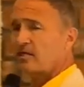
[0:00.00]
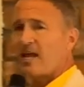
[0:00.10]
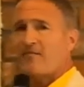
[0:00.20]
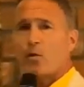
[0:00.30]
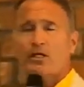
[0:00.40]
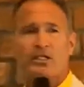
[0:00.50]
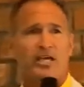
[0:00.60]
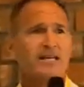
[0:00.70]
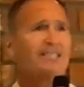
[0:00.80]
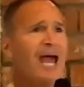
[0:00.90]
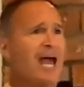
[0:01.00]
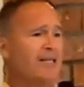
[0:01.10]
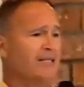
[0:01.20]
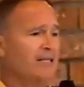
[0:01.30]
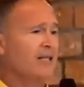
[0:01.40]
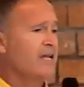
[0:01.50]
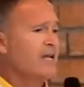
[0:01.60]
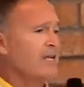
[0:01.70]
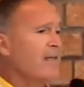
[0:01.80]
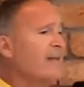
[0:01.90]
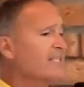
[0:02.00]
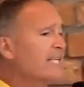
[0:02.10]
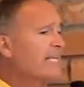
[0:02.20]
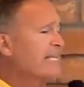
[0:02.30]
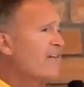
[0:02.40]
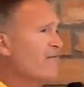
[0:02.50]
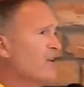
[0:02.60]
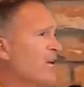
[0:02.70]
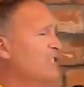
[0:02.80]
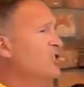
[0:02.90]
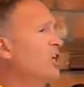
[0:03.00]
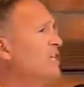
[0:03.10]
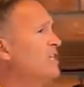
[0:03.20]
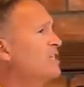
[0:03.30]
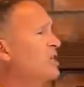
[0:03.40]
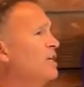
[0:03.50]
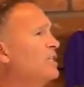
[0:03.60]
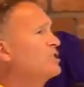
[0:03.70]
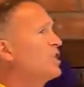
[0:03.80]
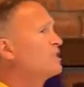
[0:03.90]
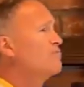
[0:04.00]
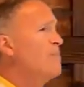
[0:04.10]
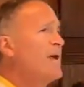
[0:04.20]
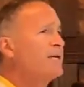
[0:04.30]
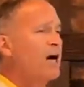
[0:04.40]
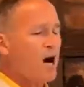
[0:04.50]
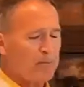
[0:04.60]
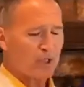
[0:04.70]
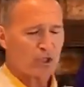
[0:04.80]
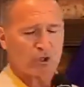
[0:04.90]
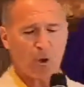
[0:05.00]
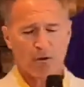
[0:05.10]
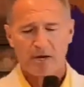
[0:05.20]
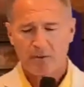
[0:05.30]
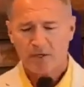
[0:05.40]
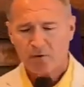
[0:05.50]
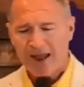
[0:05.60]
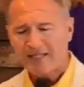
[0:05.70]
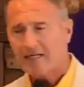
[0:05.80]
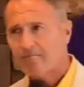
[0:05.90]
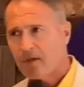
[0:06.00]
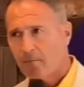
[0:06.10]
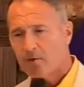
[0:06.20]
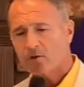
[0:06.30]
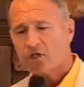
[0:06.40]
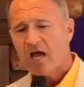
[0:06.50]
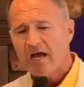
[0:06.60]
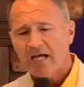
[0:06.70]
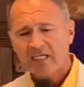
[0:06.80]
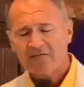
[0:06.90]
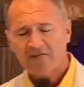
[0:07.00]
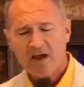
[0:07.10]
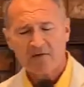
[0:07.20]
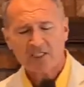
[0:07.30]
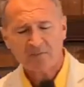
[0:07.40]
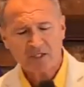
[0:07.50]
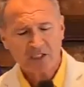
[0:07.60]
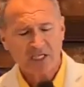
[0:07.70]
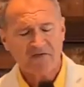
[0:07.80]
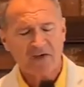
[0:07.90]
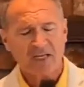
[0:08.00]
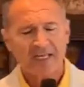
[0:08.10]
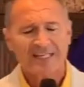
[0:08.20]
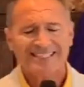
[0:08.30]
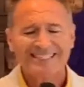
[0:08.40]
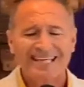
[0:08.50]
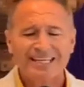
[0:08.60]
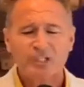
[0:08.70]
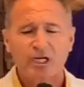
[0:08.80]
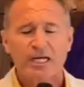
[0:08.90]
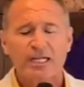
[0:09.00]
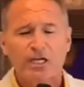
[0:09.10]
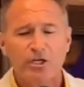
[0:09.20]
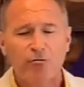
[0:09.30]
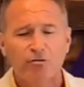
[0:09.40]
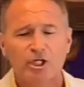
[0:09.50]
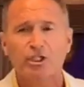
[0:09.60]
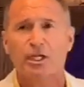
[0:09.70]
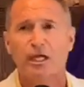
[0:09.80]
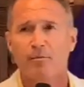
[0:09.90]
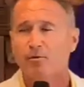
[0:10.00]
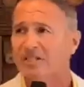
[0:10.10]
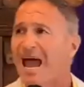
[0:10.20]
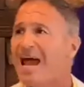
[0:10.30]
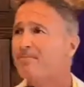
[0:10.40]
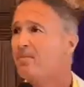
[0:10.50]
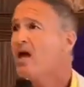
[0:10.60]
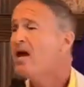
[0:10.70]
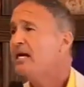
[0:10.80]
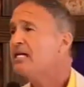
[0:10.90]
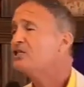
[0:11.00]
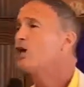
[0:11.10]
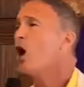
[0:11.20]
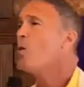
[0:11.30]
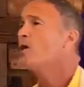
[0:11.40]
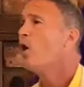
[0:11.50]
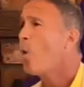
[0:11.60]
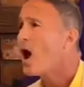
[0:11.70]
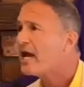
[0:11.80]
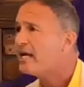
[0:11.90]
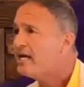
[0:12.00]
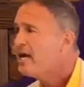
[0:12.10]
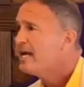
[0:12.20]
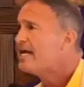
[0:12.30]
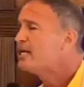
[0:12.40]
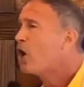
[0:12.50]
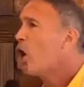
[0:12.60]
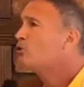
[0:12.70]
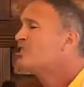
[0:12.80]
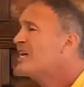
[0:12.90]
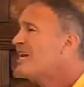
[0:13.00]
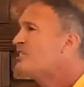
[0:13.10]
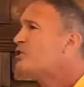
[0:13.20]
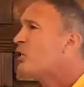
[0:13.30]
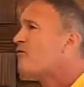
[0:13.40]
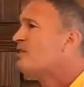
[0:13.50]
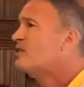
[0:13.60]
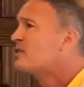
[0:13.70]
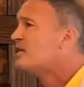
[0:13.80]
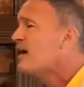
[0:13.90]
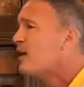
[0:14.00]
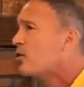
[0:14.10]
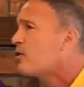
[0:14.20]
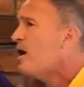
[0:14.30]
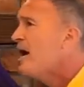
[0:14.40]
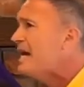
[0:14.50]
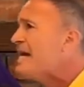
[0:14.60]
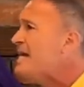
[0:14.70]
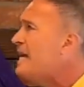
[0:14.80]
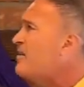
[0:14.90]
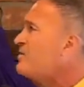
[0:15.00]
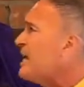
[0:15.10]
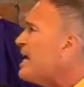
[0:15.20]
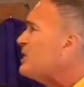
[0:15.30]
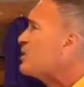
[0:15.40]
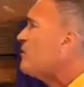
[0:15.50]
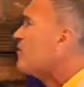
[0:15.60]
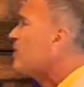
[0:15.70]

Everyone say ten. That's significant. Jesus doesn't just make up a story with random numbers. He's very specific in his teaching, and he uses the number ten. He's going away. He calls ten servants together. He gives each of